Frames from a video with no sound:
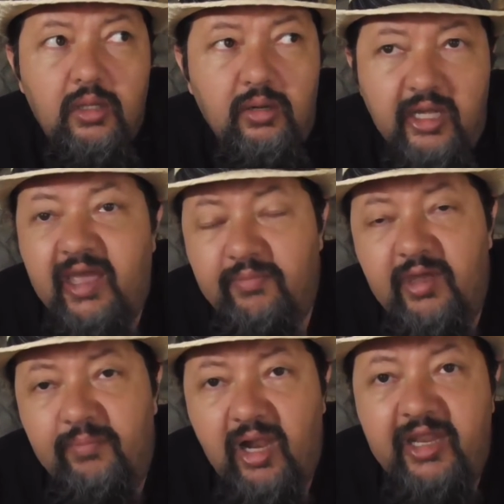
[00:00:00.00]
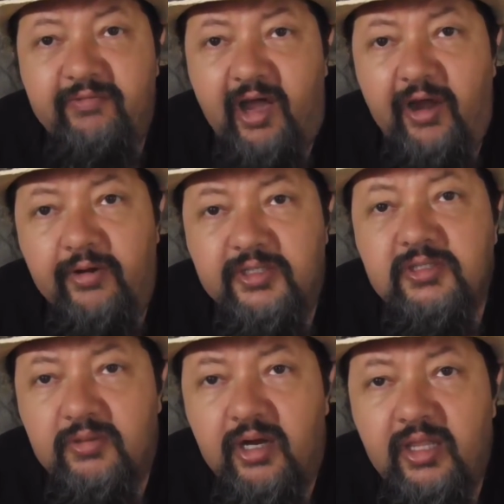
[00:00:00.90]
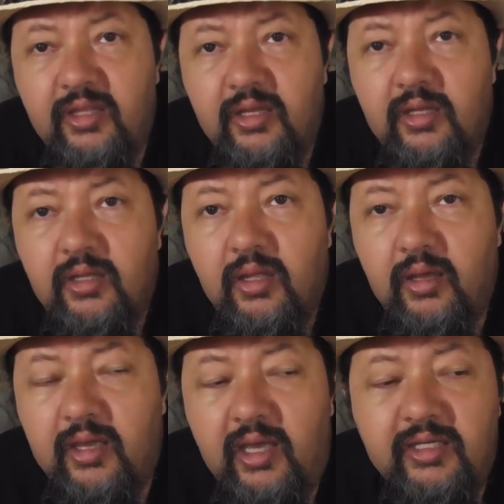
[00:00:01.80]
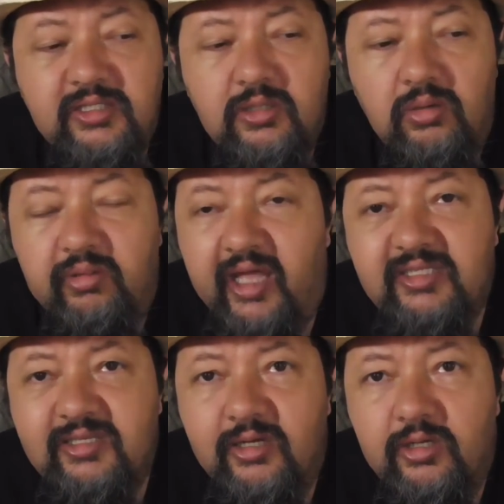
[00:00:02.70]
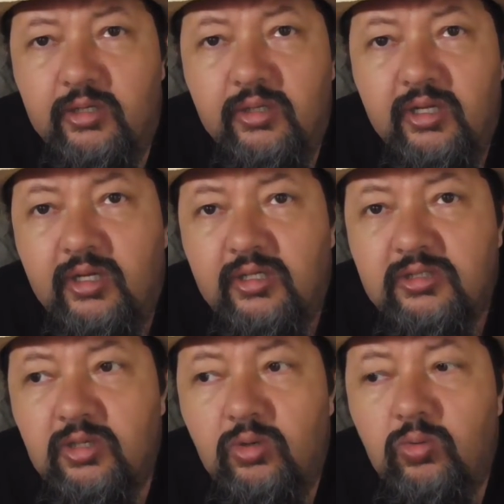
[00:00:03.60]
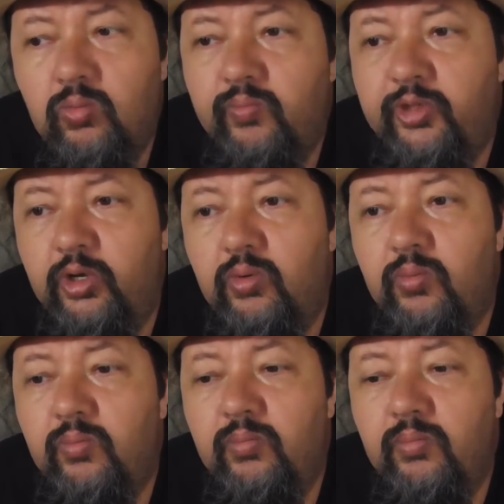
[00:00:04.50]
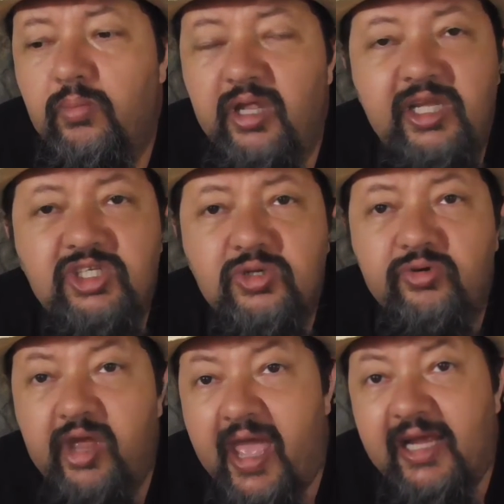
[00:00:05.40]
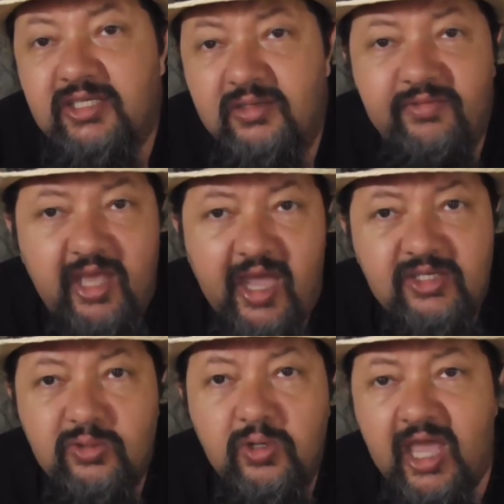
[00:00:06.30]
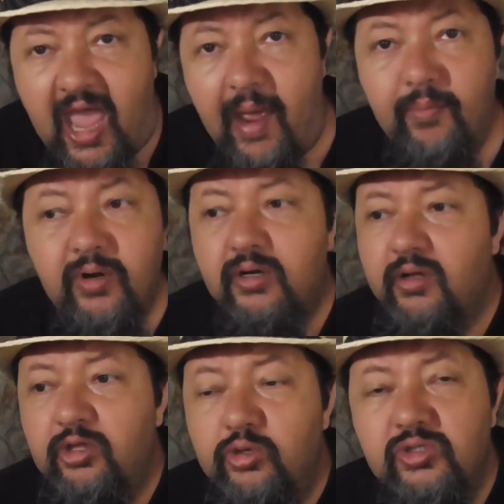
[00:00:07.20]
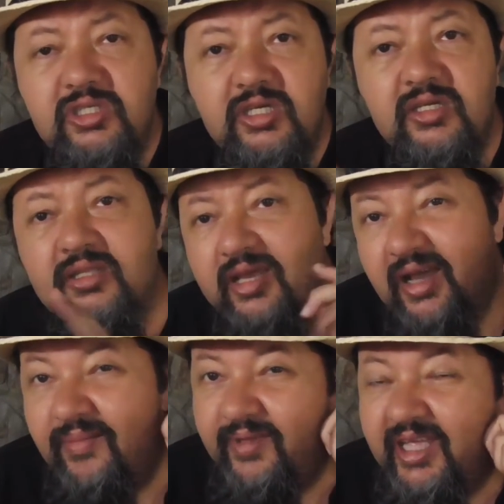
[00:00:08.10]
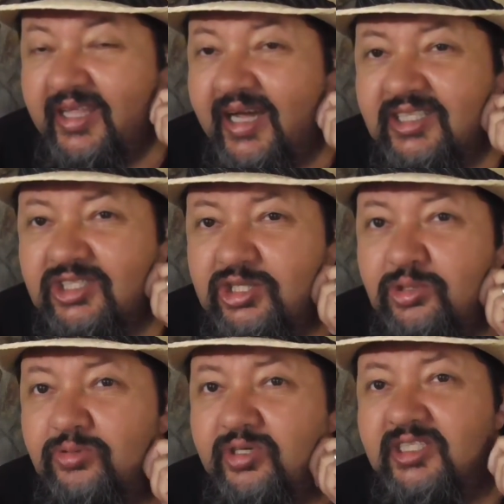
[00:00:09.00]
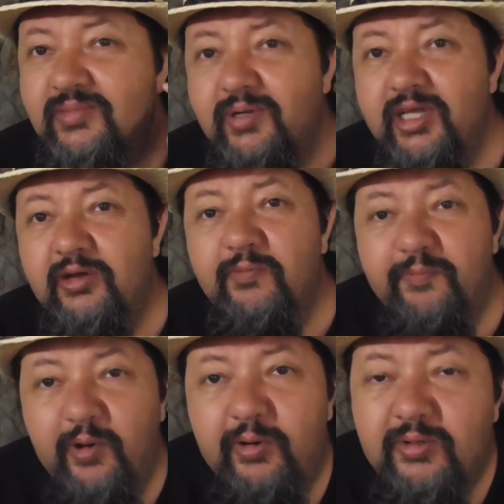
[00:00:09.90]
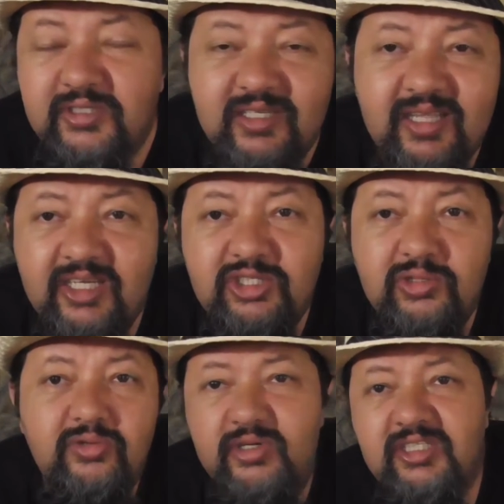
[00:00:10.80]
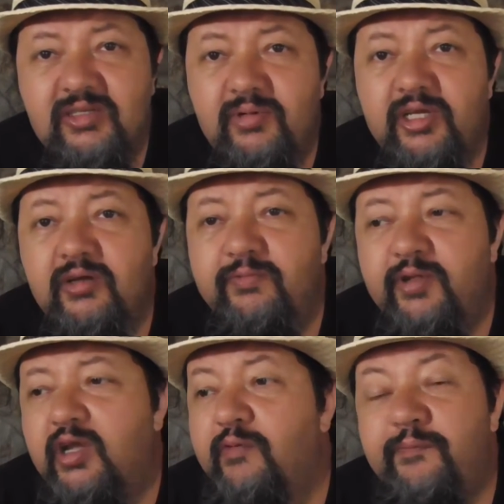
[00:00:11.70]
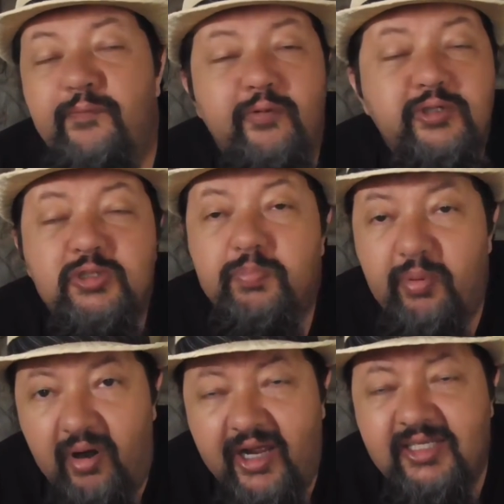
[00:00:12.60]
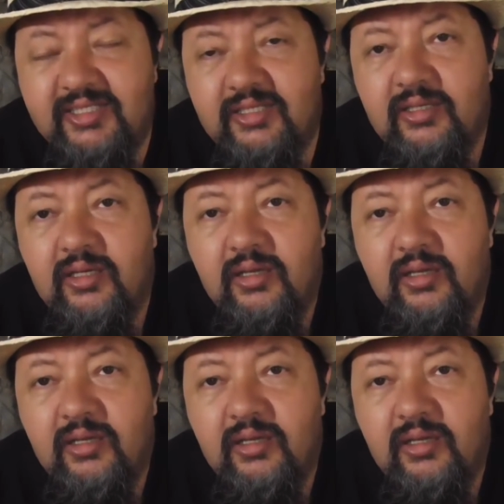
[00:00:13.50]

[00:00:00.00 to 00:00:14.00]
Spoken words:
you know, it gave me a bloody virus, right? Okay, so that's not good. So, you know, initial reaction of the actual camera using it, it does shoot reasonably good photos. It does shoot reasonably good video for its price.